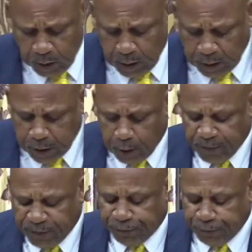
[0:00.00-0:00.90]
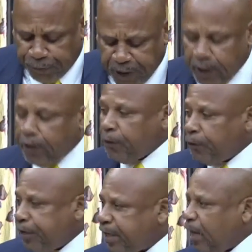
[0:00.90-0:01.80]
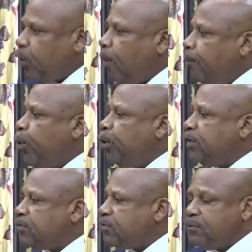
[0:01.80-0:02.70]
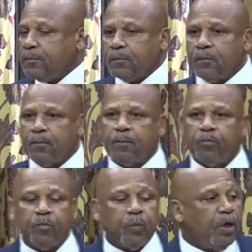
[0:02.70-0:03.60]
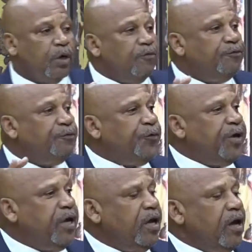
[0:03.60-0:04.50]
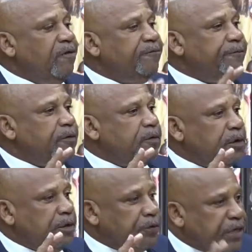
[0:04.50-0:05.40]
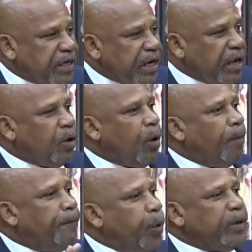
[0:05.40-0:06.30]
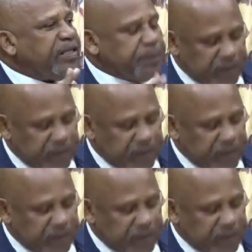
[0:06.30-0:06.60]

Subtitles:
there will be three critical components. Three critical components, Mr.